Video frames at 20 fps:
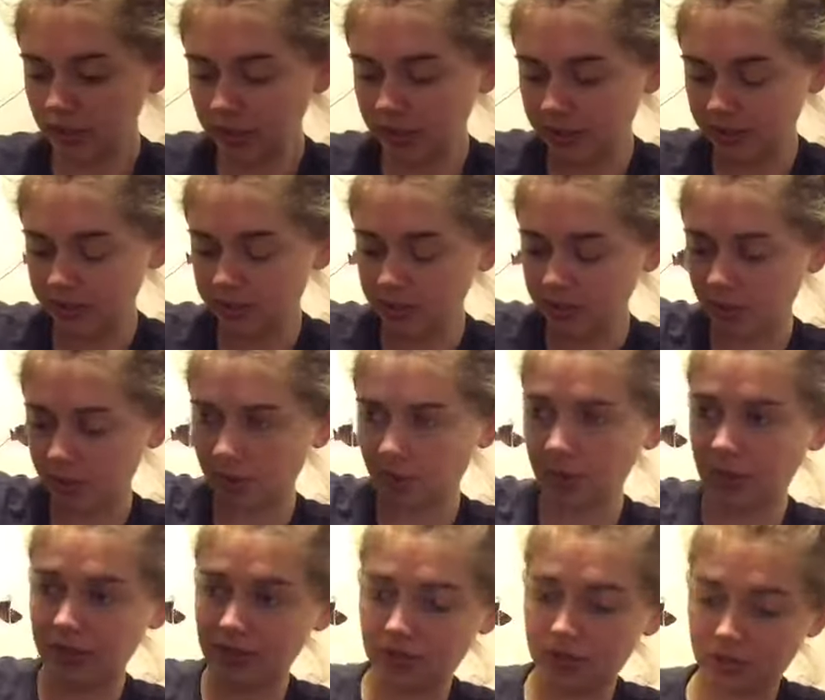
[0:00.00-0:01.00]
And
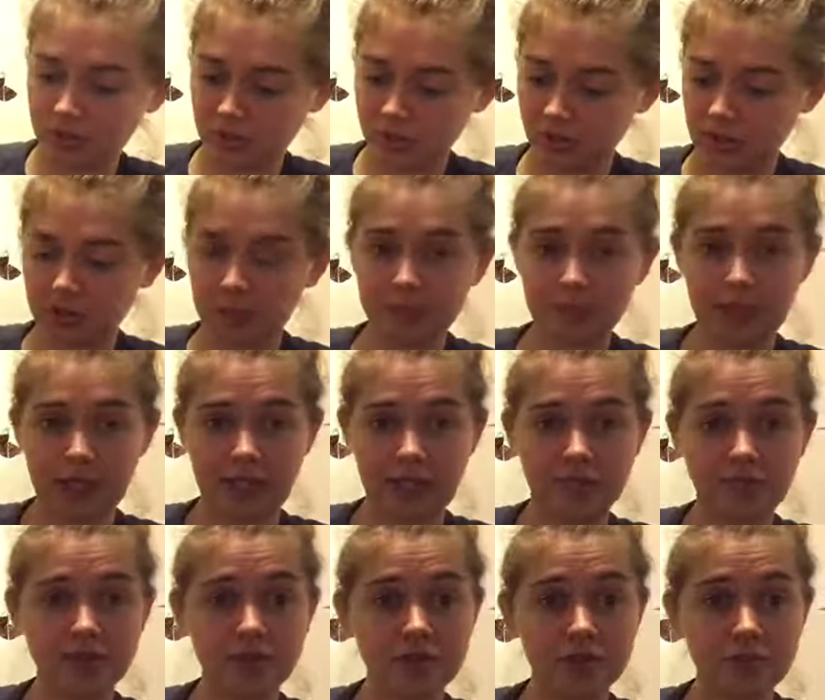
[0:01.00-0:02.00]
so I just took a couple
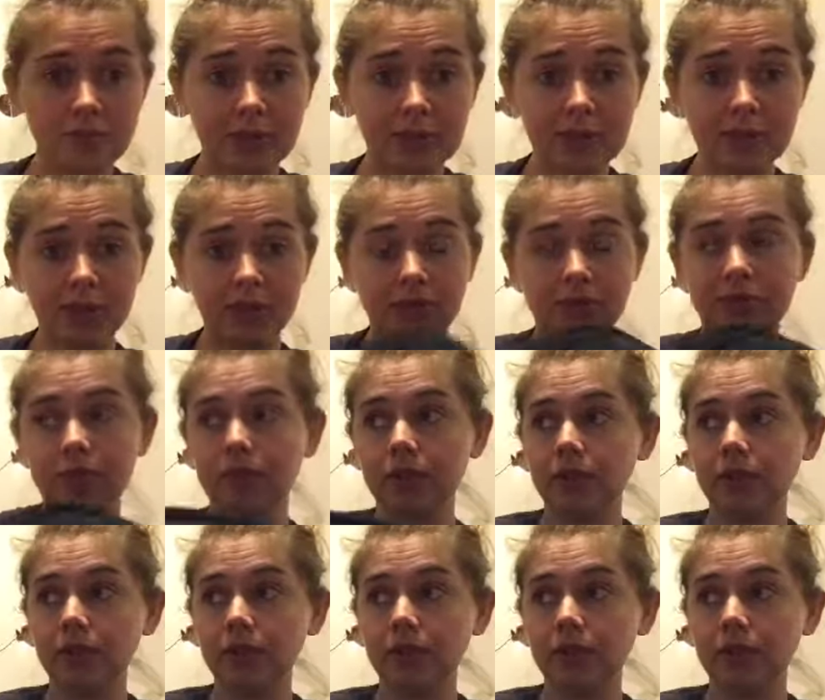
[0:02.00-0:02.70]
days to myself.